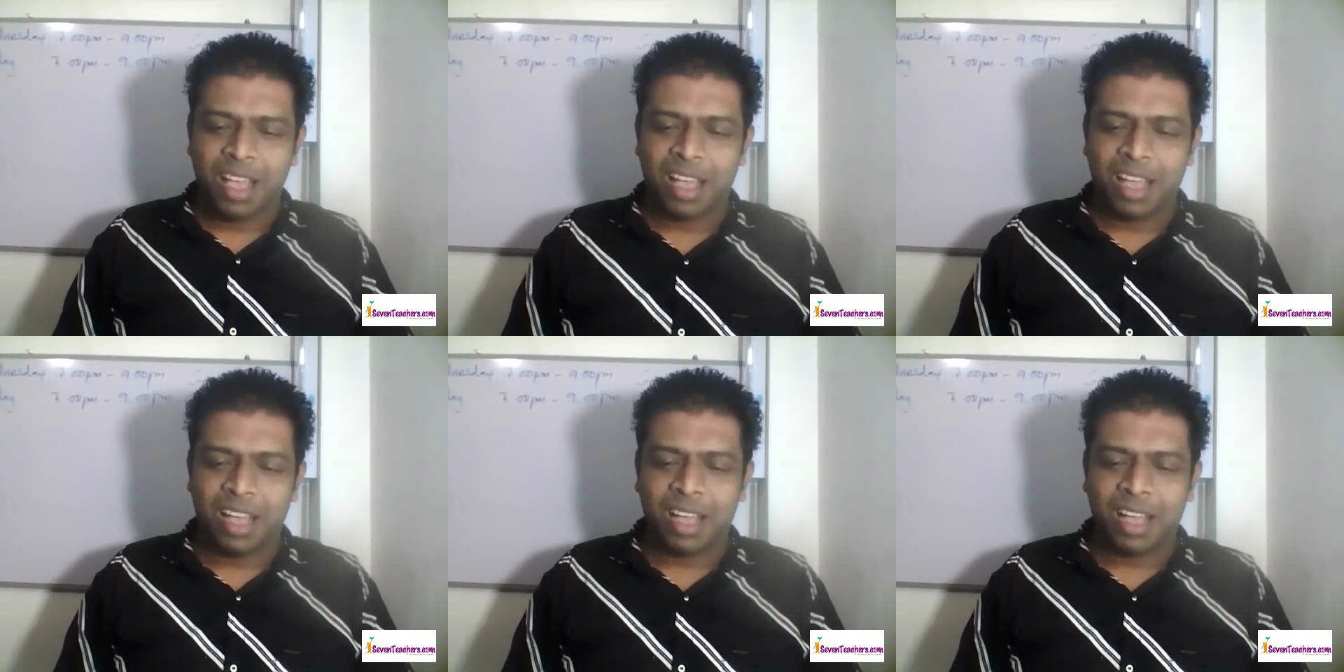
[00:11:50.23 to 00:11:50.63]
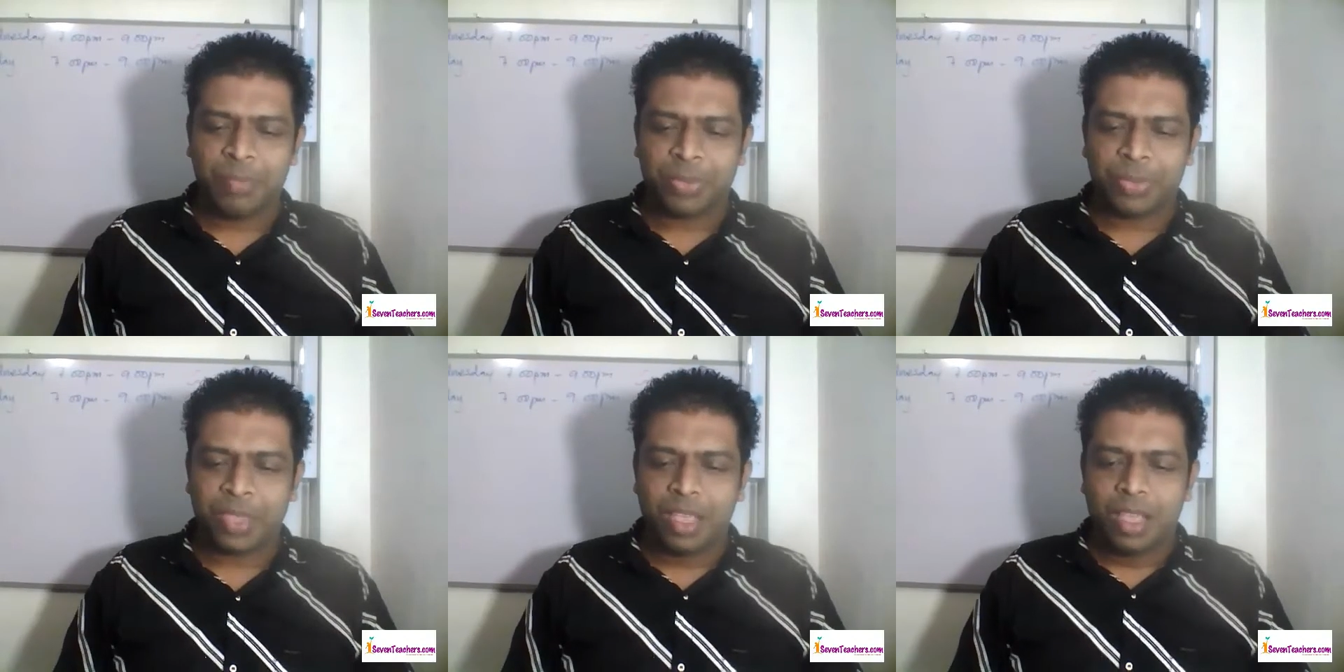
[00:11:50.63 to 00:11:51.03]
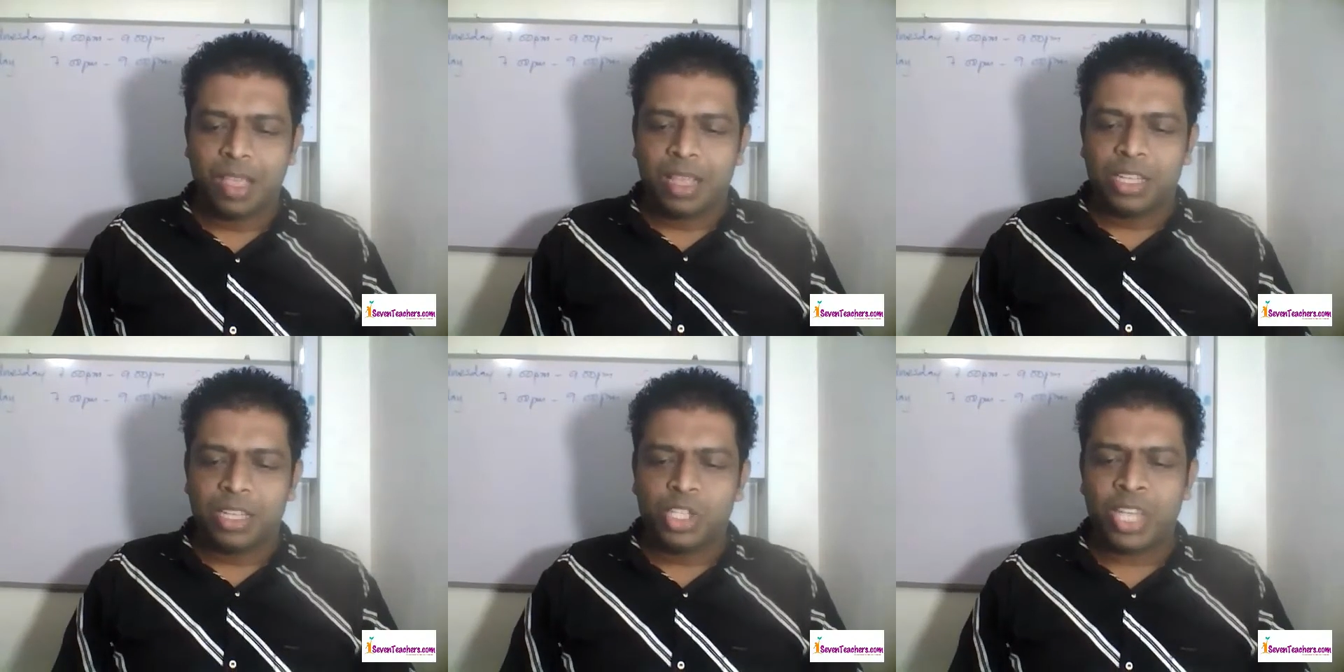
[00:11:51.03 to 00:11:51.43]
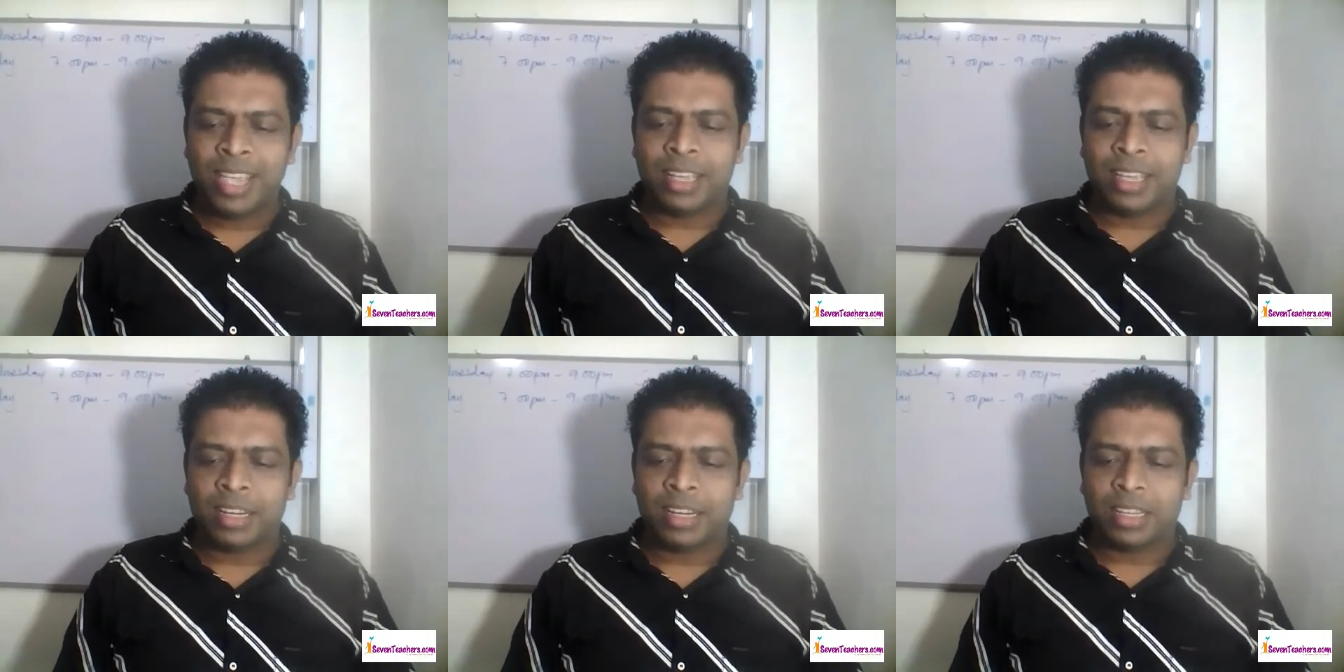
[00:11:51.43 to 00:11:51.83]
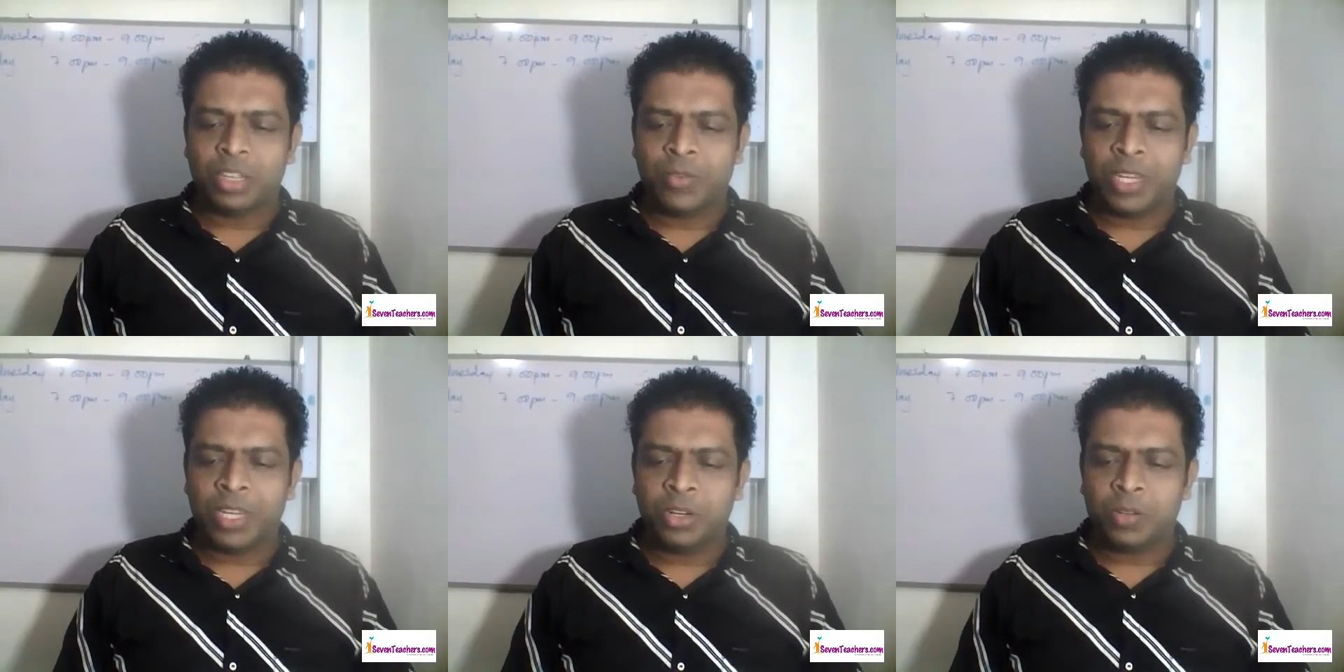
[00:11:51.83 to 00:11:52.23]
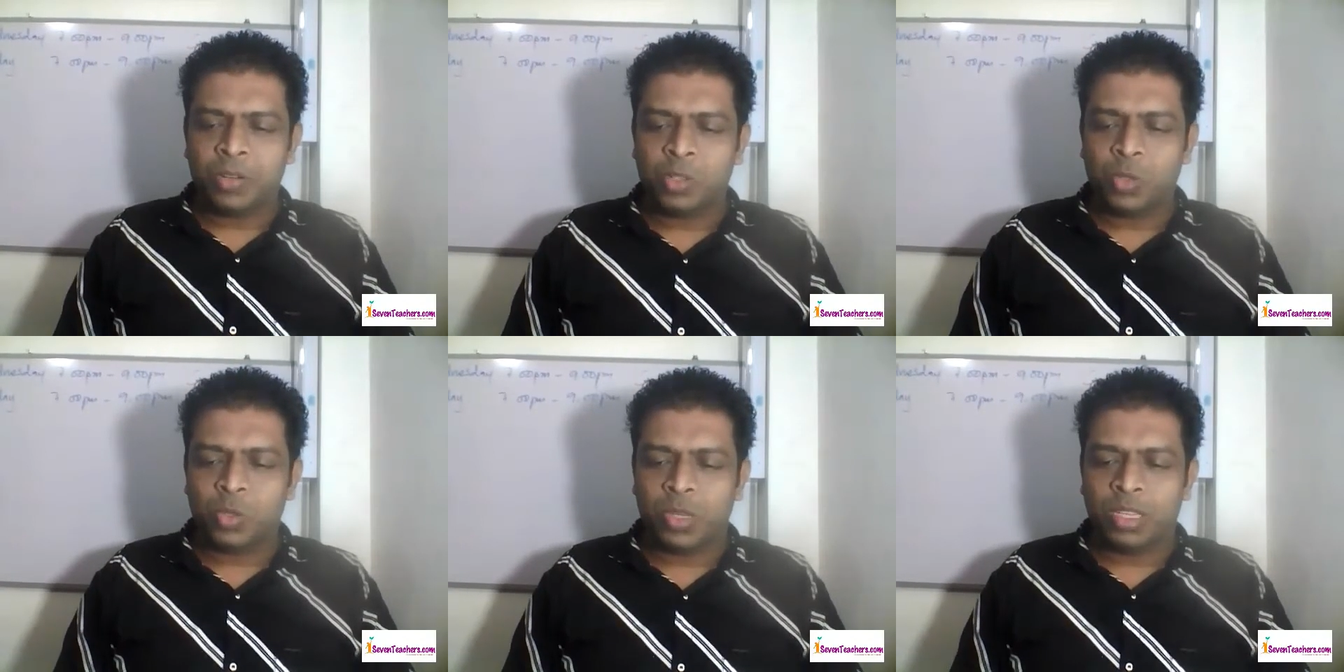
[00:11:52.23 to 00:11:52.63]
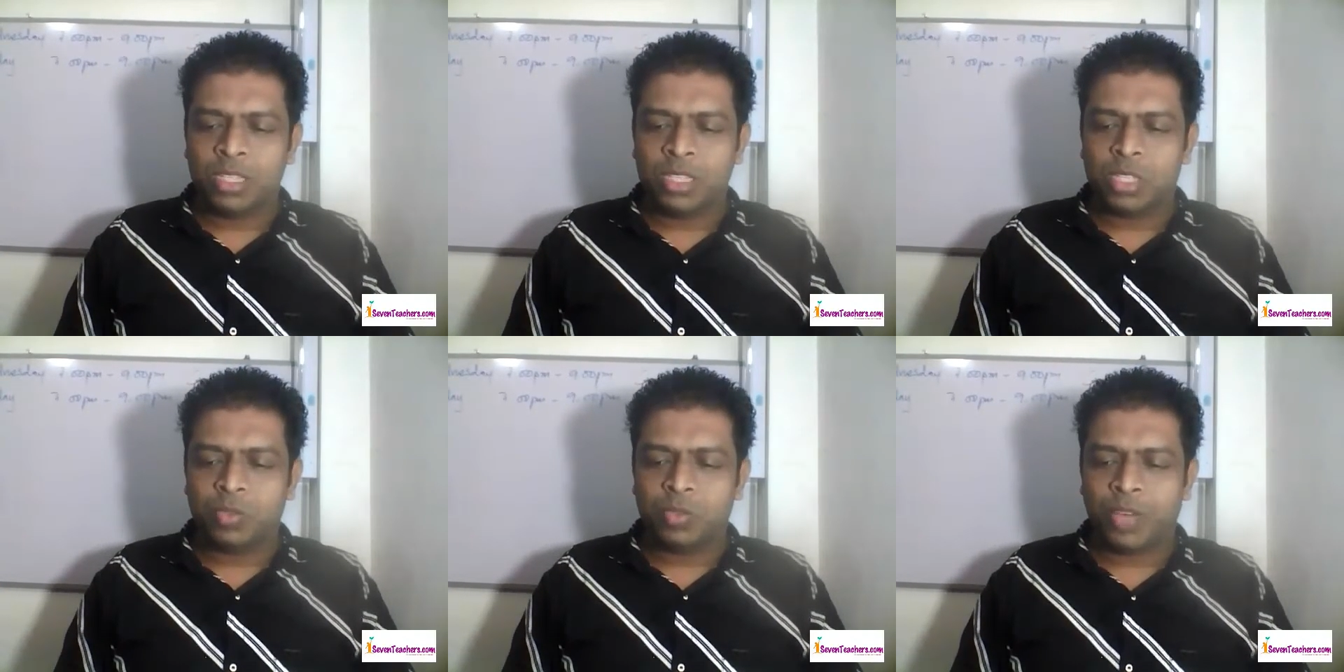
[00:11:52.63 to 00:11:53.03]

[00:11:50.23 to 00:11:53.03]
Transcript: Uh, Jagan, the vendor of sweets,